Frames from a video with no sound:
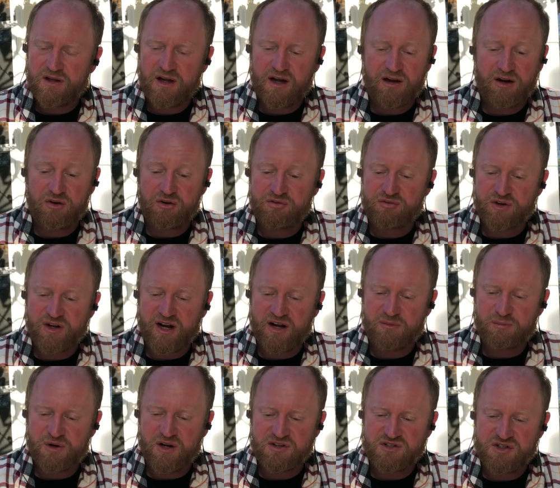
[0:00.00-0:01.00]
I always forget how
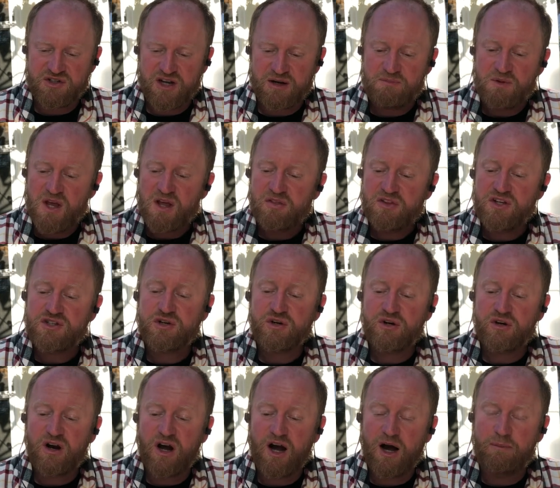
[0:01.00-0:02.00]
to pronounce his name. These
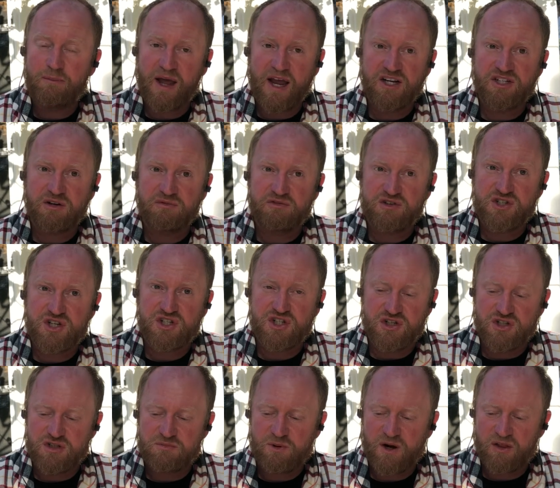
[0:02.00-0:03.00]
are ancient
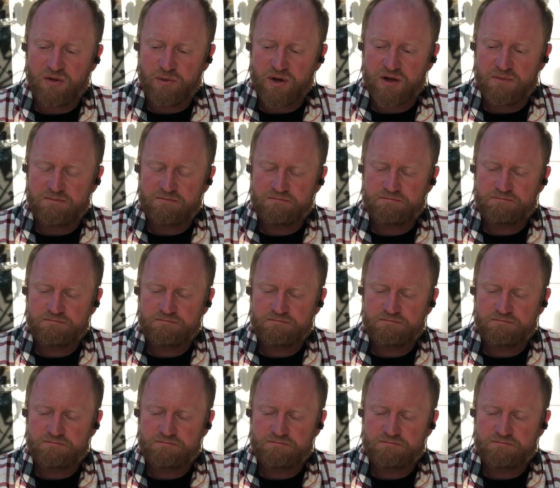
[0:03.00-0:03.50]
physicians, by the way.